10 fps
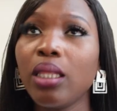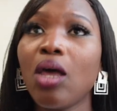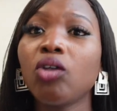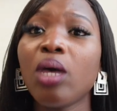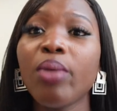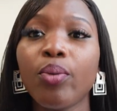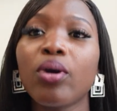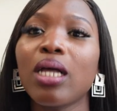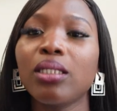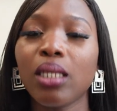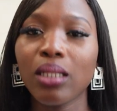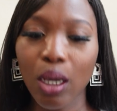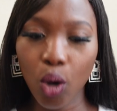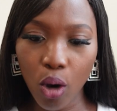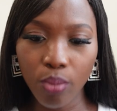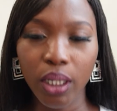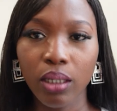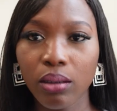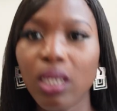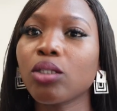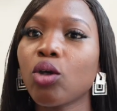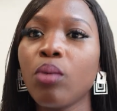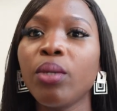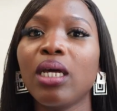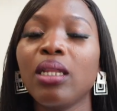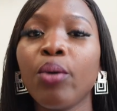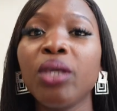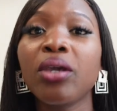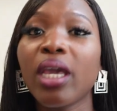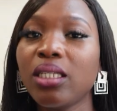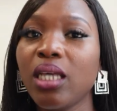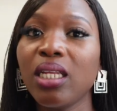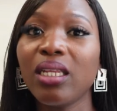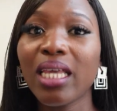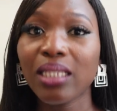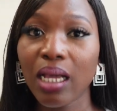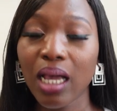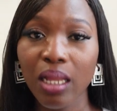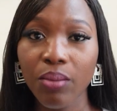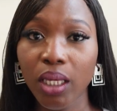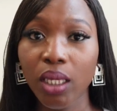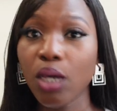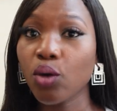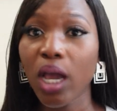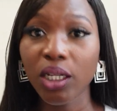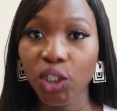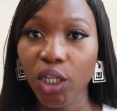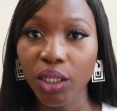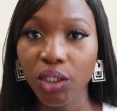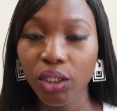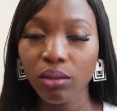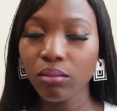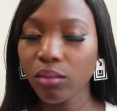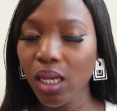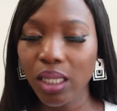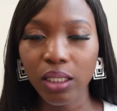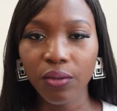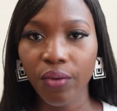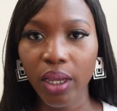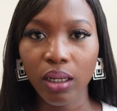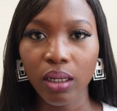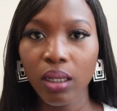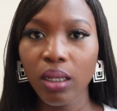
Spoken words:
Now, some people can say that coming, and then when you get here, the next academic year, you can change. Yes, it's fine.